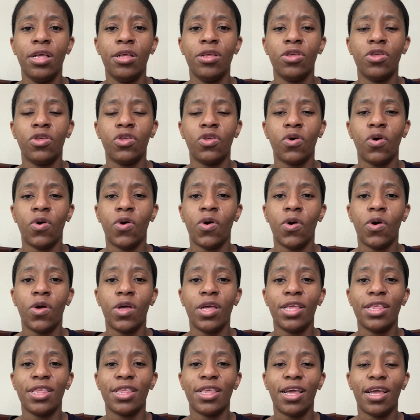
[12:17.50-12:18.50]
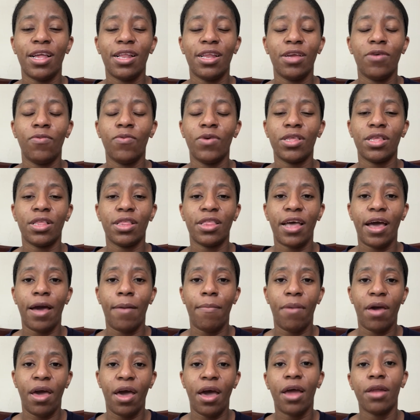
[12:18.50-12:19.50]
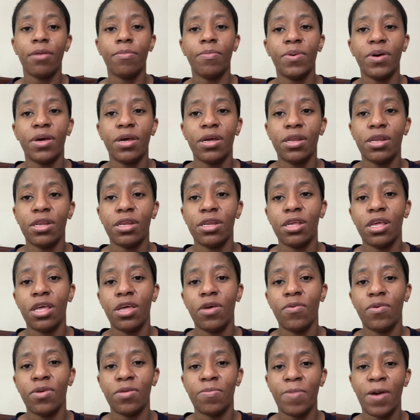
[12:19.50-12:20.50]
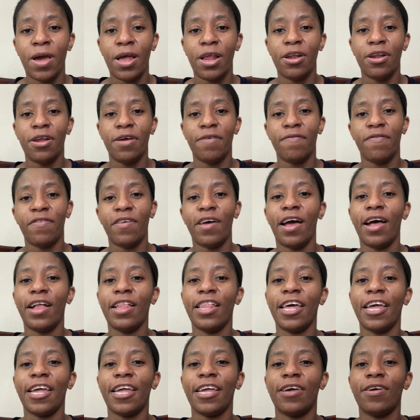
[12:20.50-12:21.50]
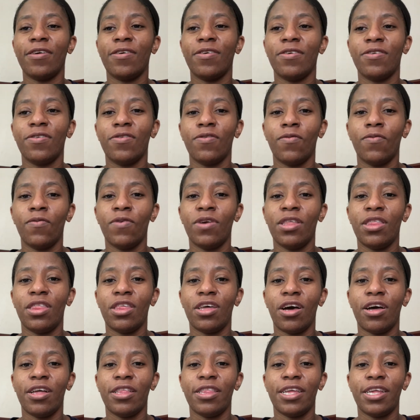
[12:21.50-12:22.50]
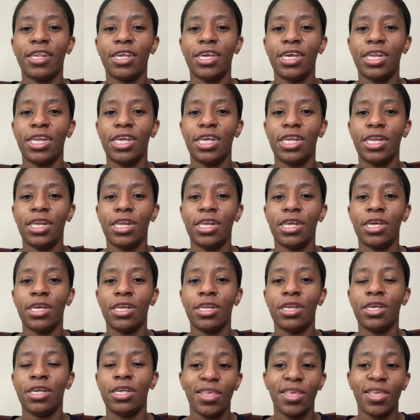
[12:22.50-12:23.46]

So his head, it wasn't that bad, but it was bad enough that, like, we thought that he needed it.